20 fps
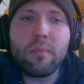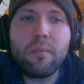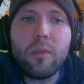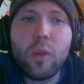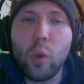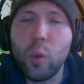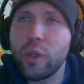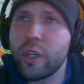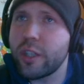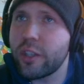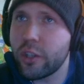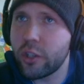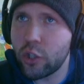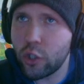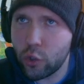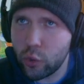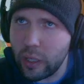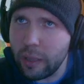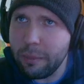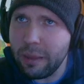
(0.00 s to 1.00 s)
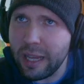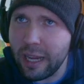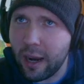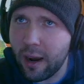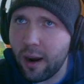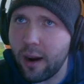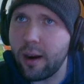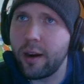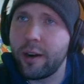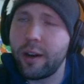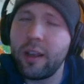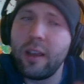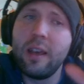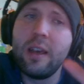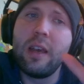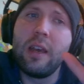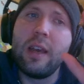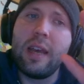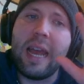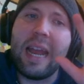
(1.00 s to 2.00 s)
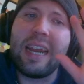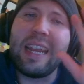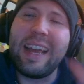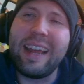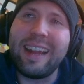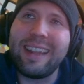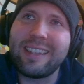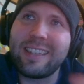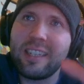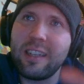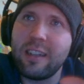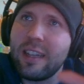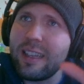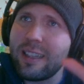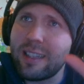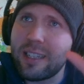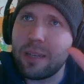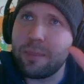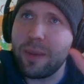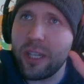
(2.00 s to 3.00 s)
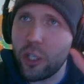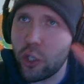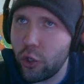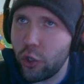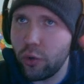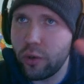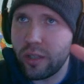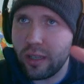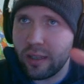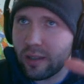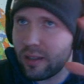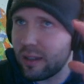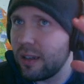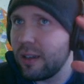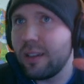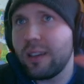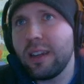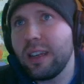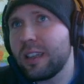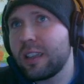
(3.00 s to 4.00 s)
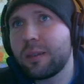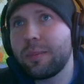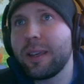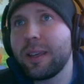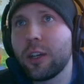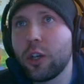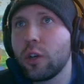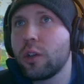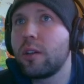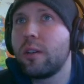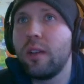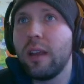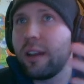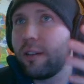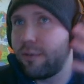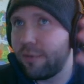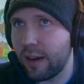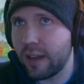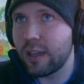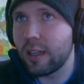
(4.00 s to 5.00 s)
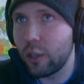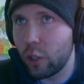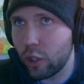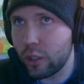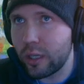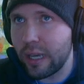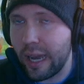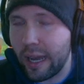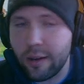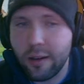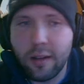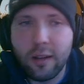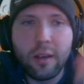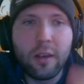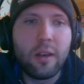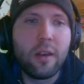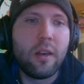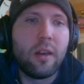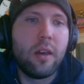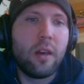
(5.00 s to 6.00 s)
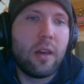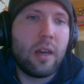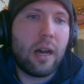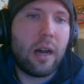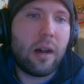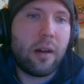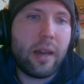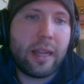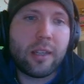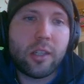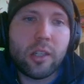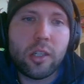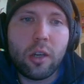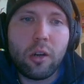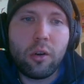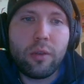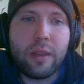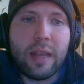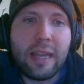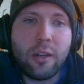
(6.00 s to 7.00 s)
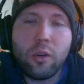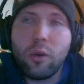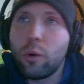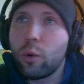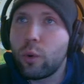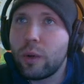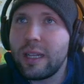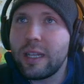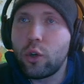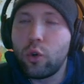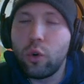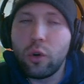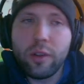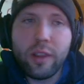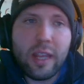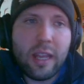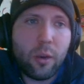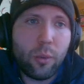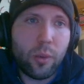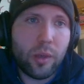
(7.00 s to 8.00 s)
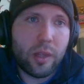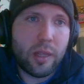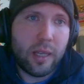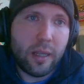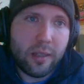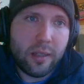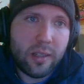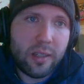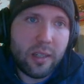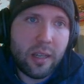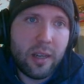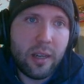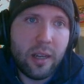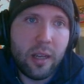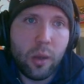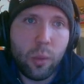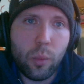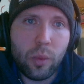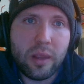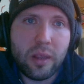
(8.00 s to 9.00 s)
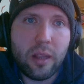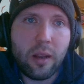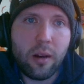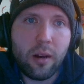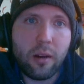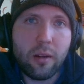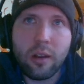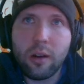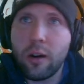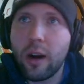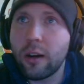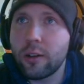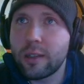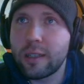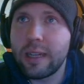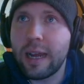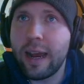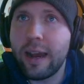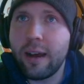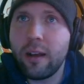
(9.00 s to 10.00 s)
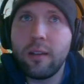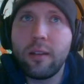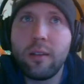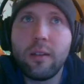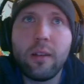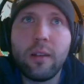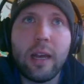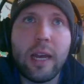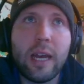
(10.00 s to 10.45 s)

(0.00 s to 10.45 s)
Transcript: which is extremely hard, and yet it still needs to be juicy. It still needs to be good and fun to look at. Uh, and so they do a really cool thing with this, with their, their art style, uh, with